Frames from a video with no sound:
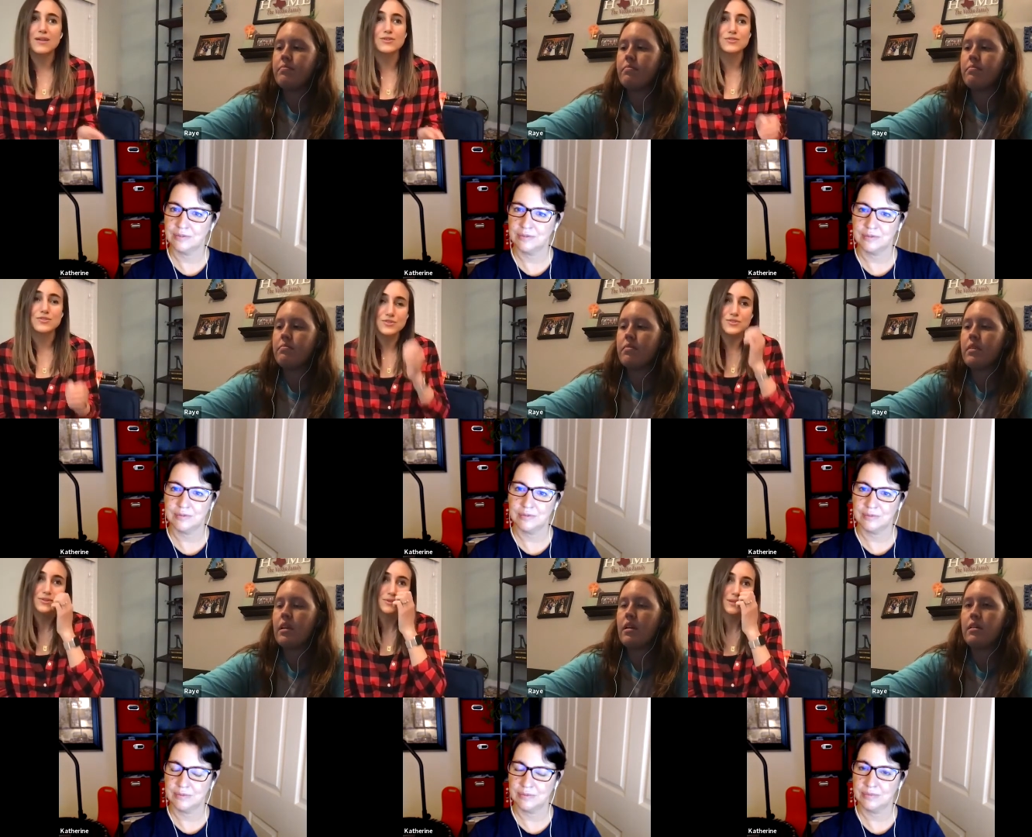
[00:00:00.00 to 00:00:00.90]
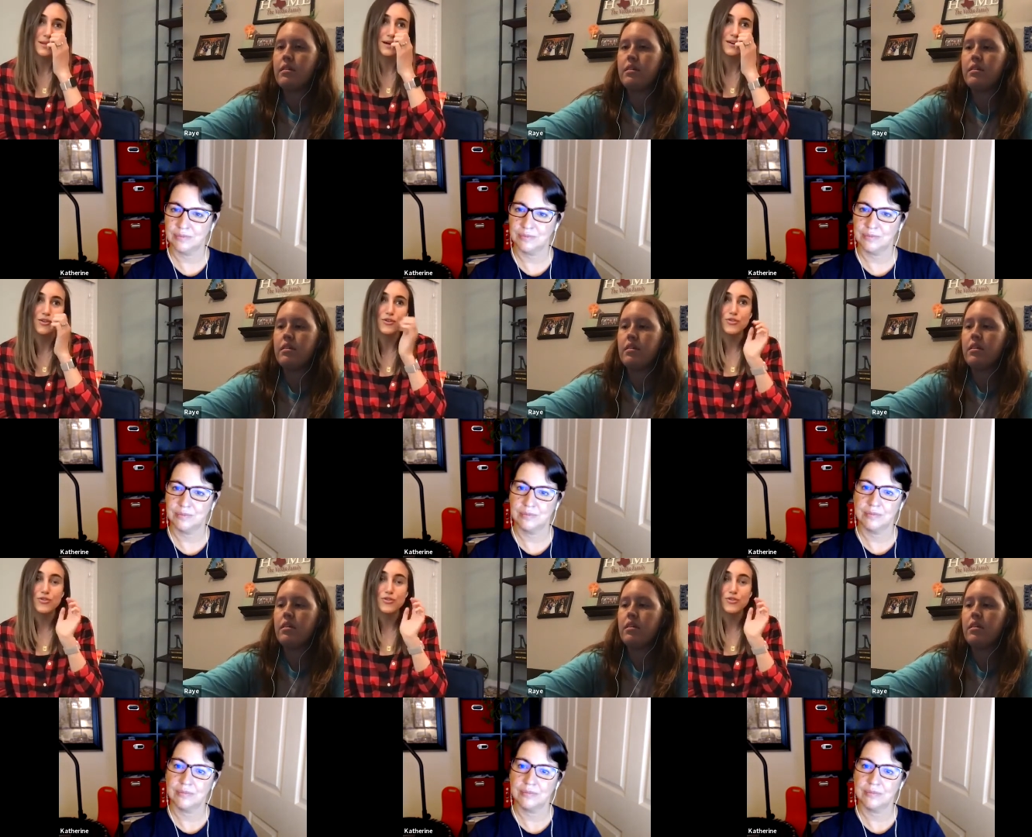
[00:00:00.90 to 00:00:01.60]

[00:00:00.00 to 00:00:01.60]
Speaker 1: others are certainly not